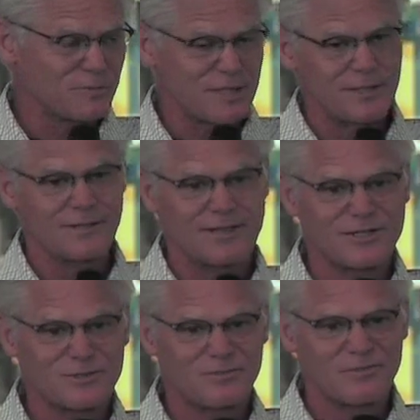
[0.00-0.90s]
of beer.
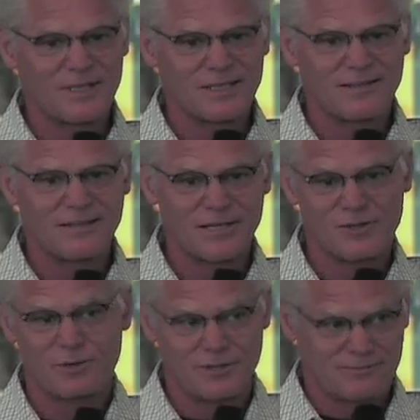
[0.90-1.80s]
That's,
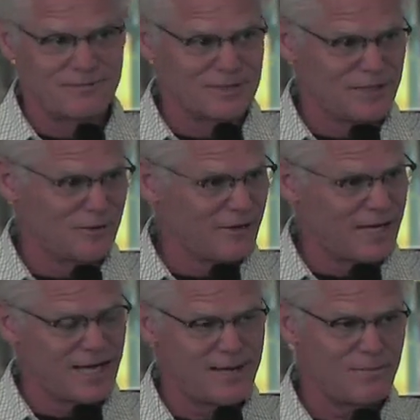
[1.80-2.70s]
that's what, you know, the
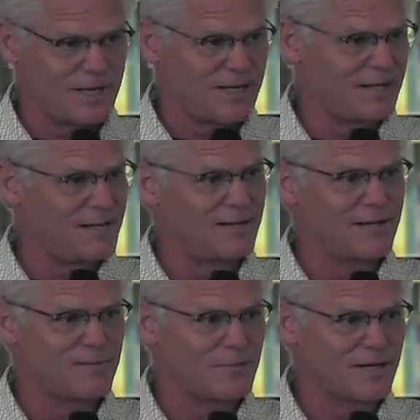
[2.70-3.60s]

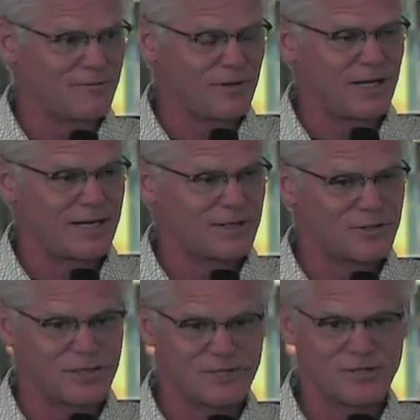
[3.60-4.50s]
AB InBev
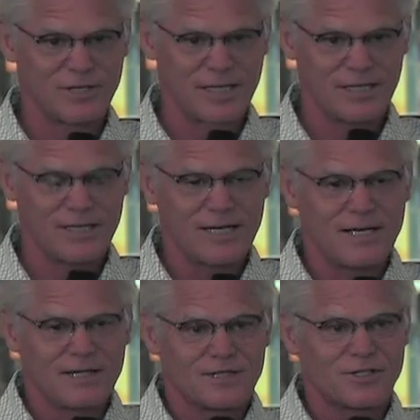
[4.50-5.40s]
Alliance does today.
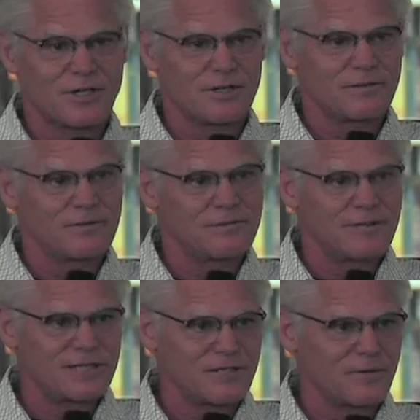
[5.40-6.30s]
So
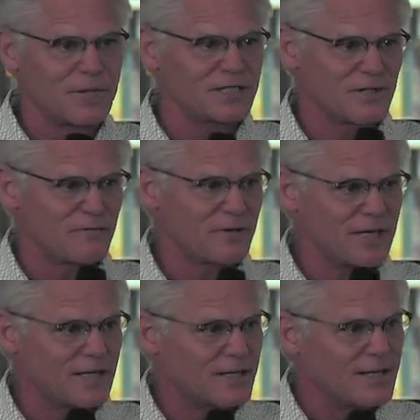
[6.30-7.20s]
that's an amazing
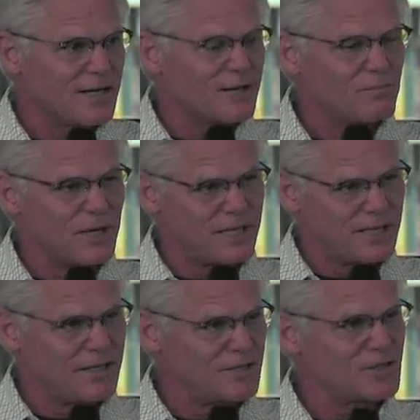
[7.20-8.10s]
feat. But
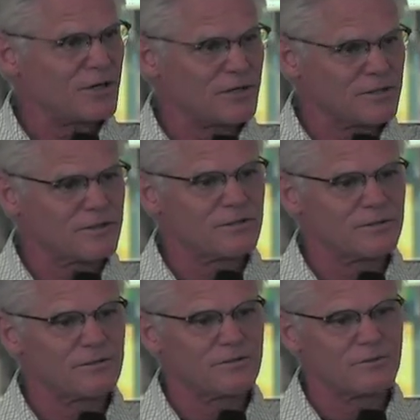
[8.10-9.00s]
it is hard
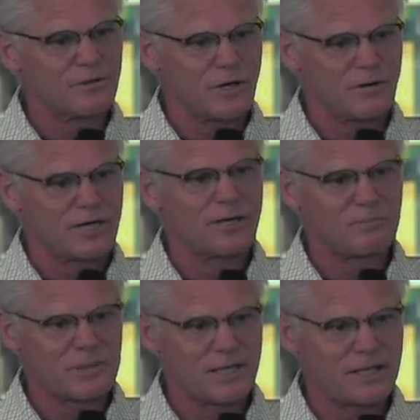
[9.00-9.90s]
to grow a
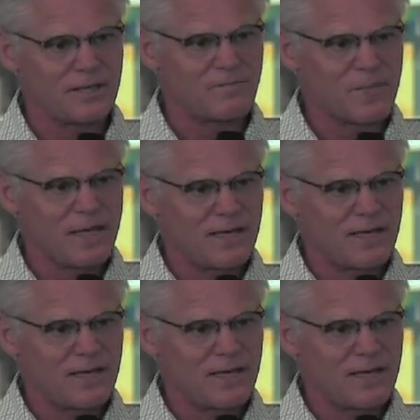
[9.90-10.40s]
company